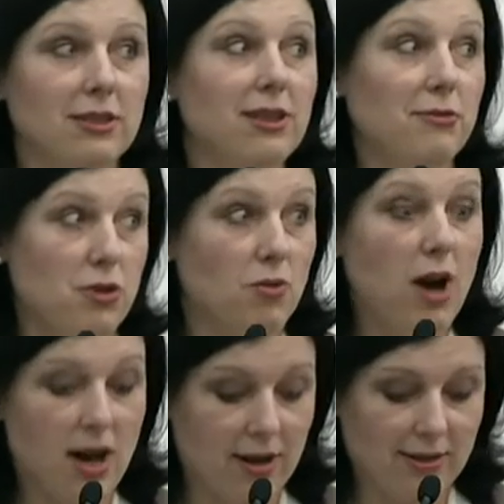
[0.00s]
If you
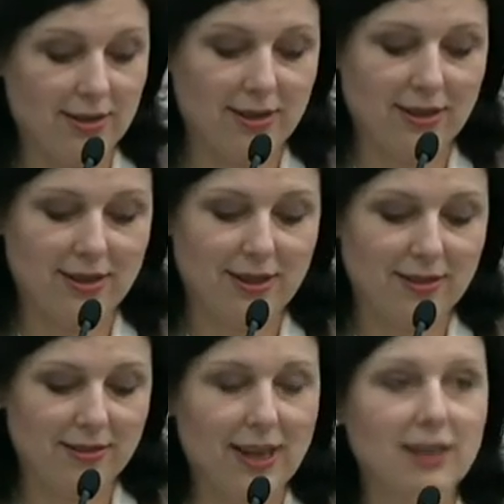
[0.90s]
are,
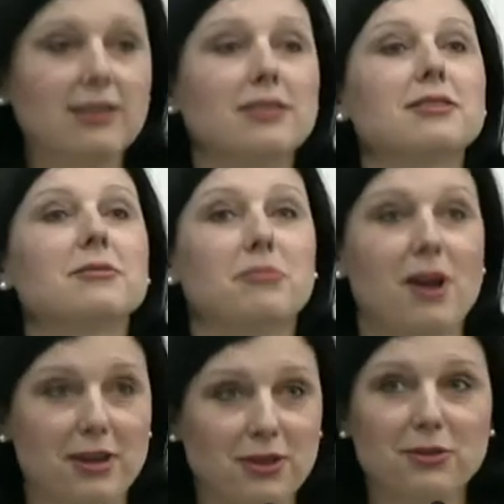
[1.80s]
then
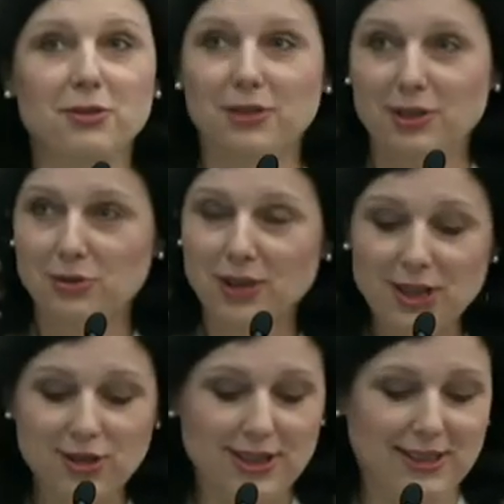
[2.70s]
my
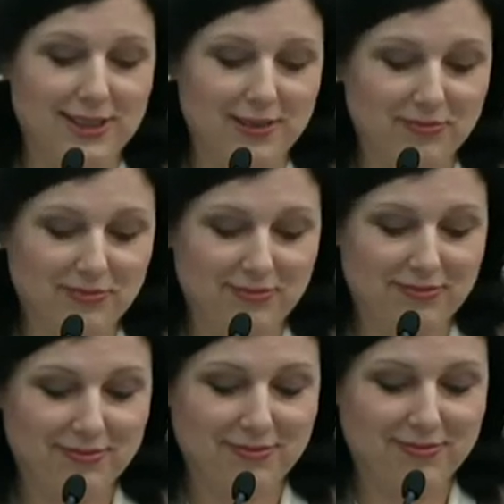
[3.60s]
congratulations.
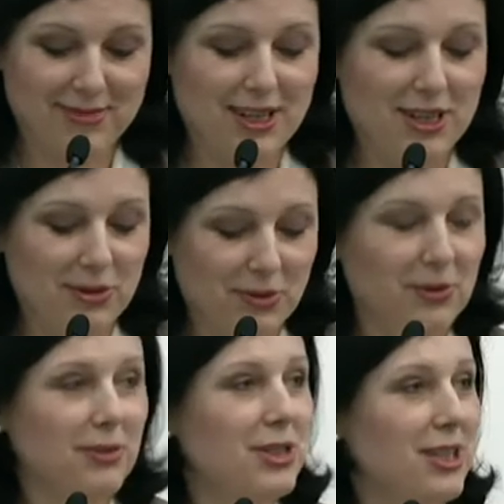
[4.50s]

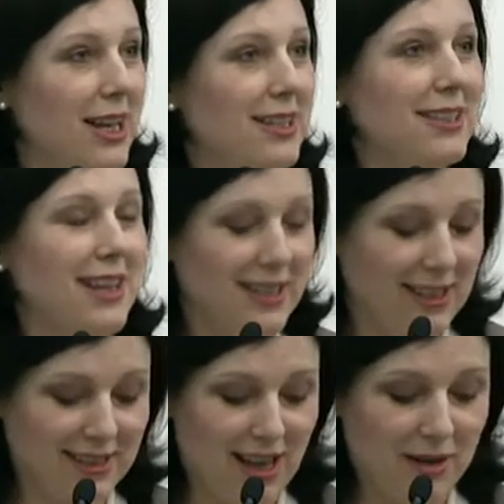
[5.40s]
You set an
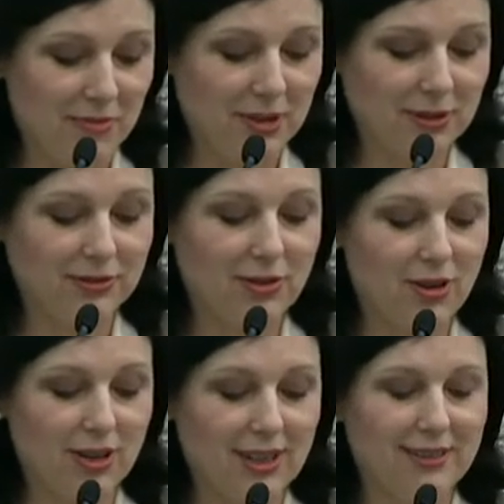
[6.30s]
example
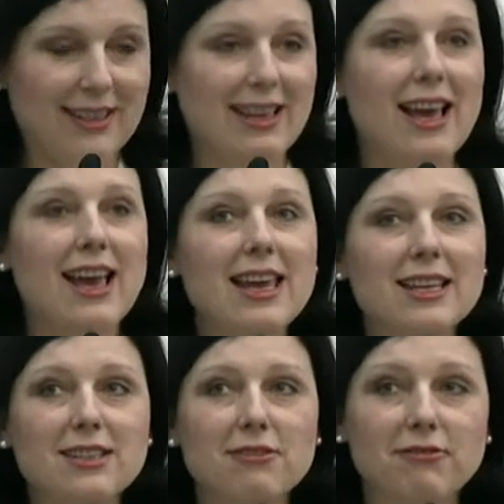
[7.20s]
for the
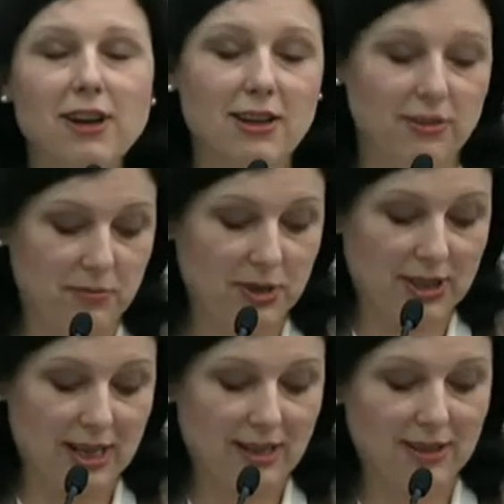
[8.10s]

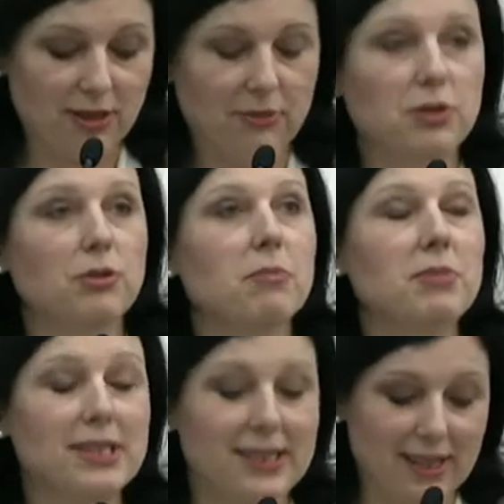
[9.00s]
85% of
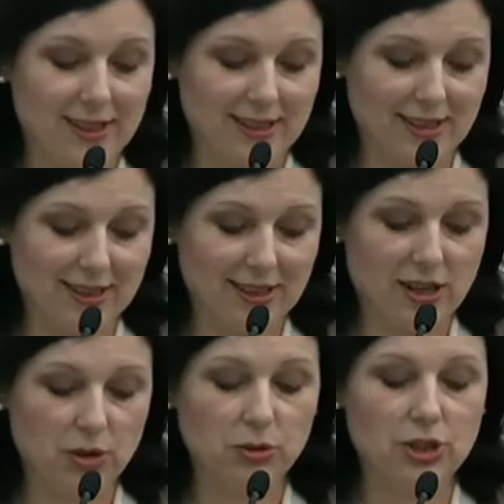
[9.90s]
European citizens
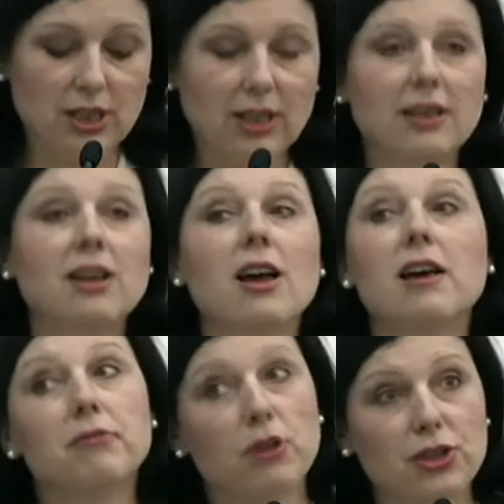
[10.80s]
who still
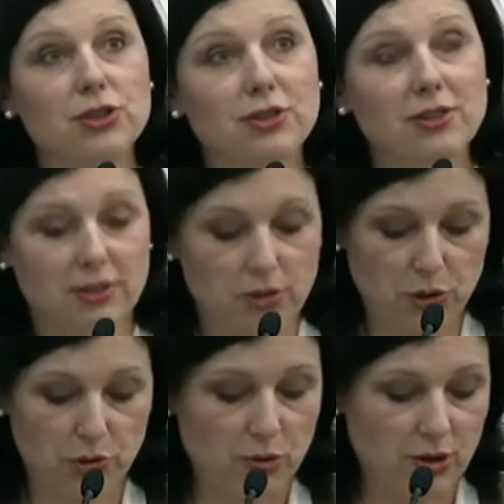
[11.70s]
avoid
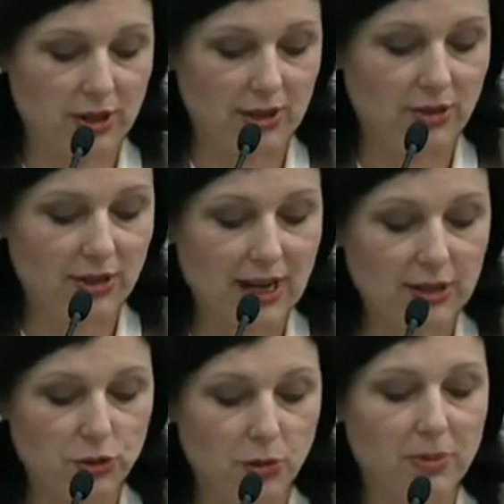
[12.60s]
cross-border
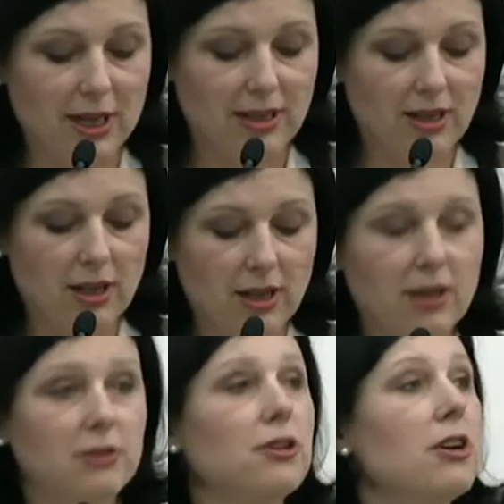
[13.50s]
online shopping
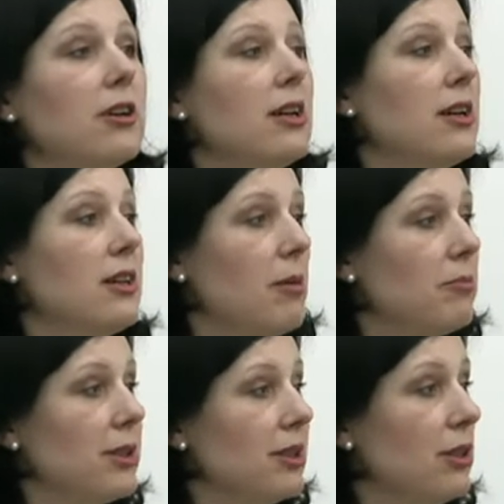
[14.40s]
for a
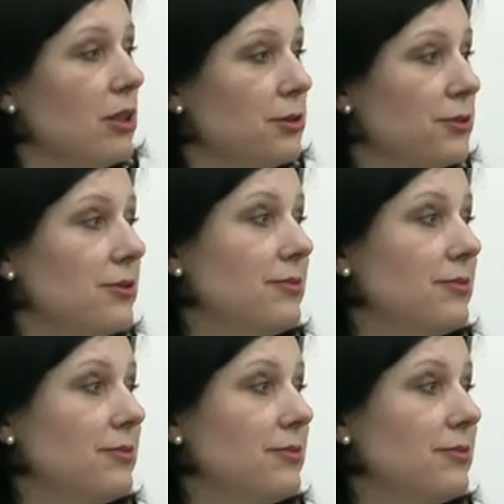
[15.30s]
number of